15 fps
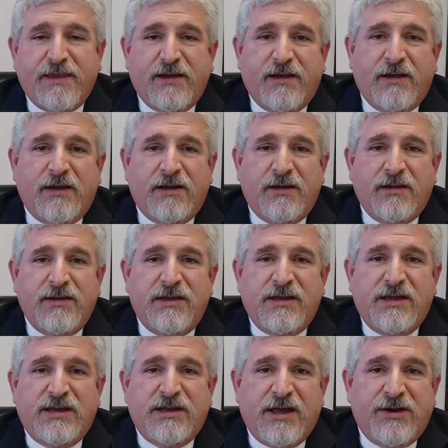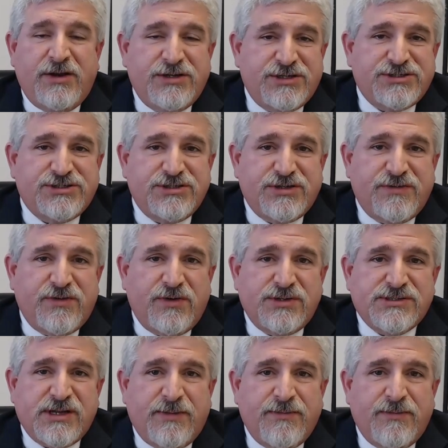Now, in addition to
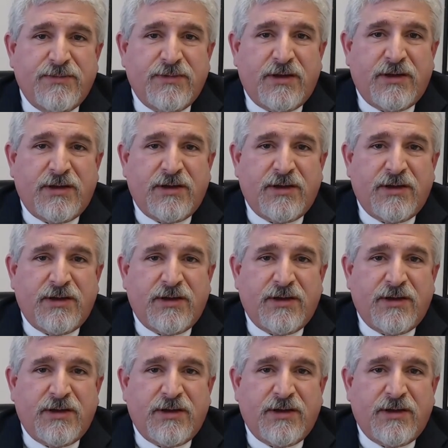those, I'm